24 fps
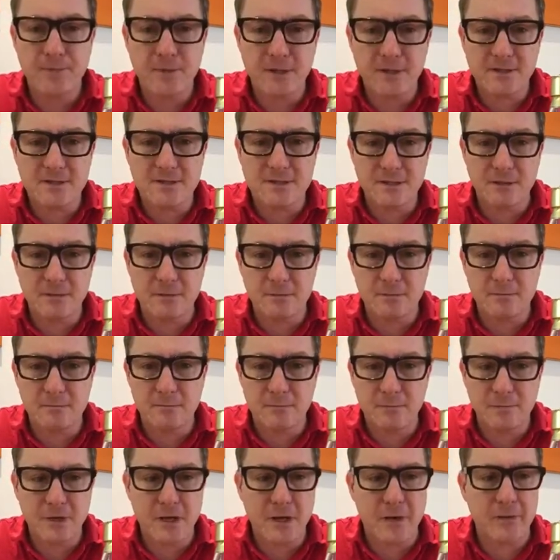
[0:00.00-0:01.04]
Still
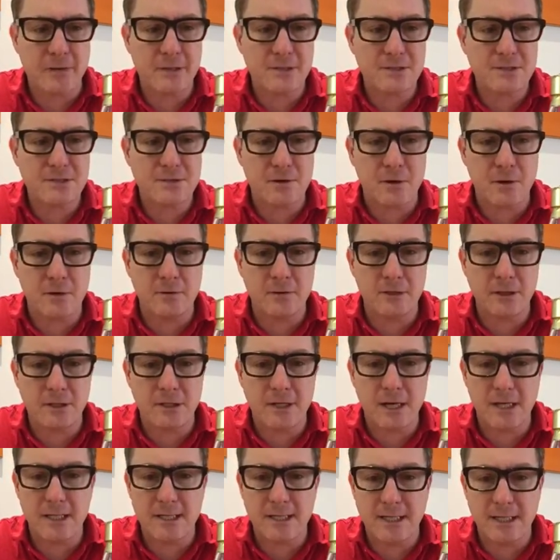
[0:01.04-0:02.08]
going strong. You can
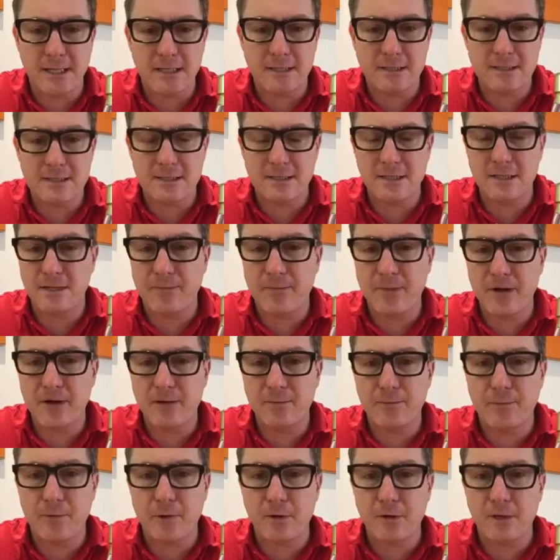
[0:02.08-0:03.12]
only get it as an
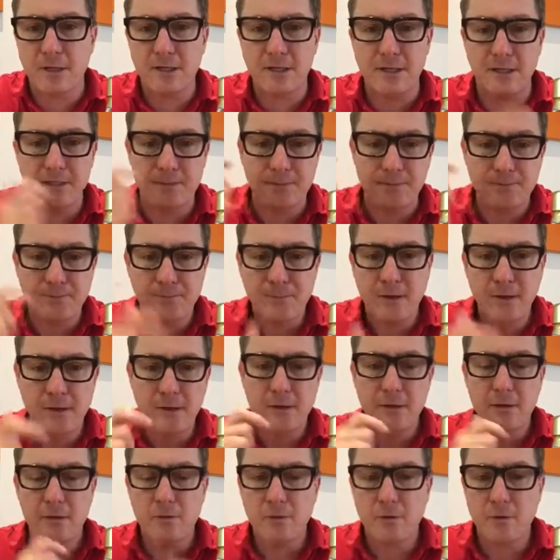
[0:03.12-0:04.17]
independent bottling, and
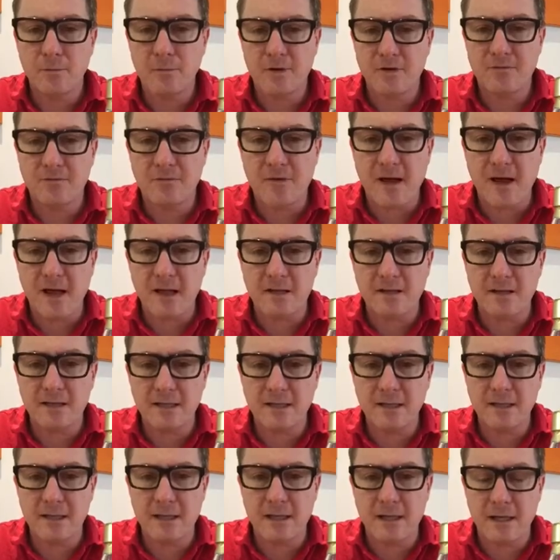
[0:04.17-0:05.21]
Gordon MacPhail
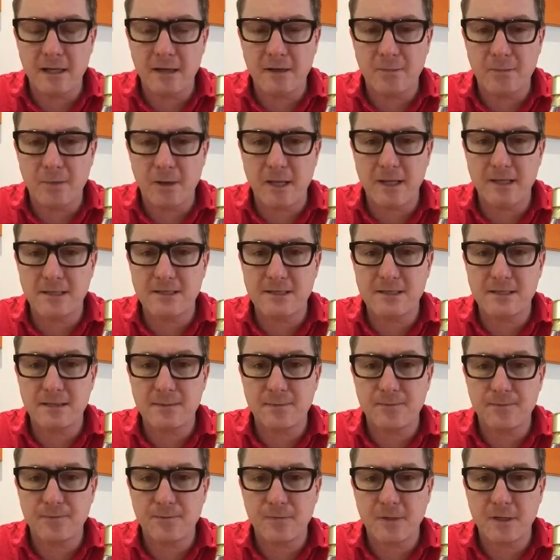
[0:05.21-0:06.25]
are the place
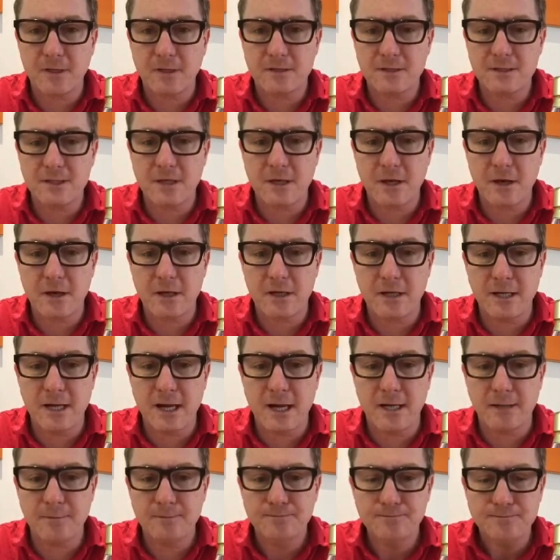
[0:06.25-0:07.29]
to go to get
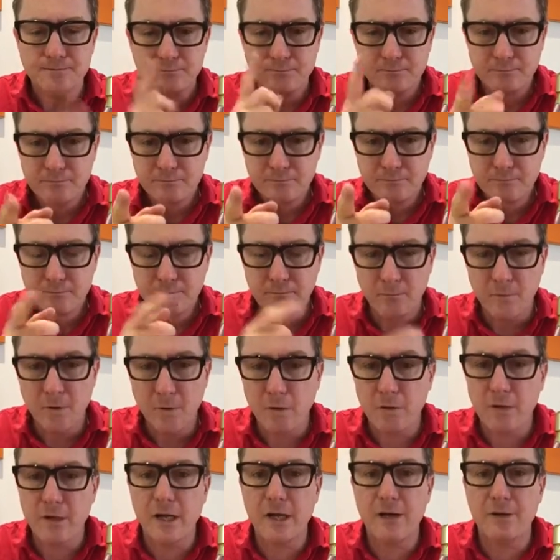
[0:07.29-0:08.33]
it,
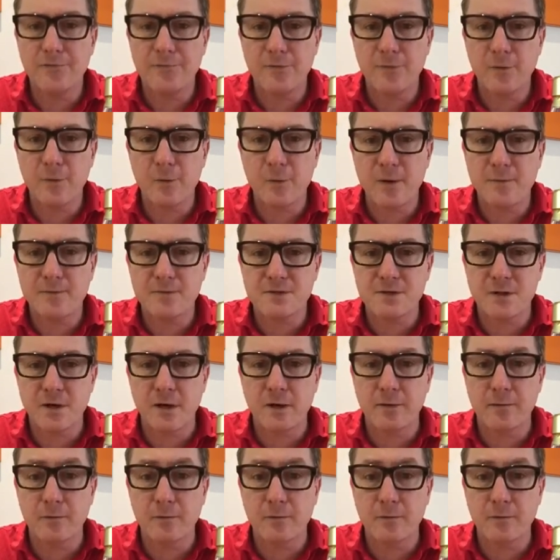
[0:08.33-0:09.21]
or get it from the website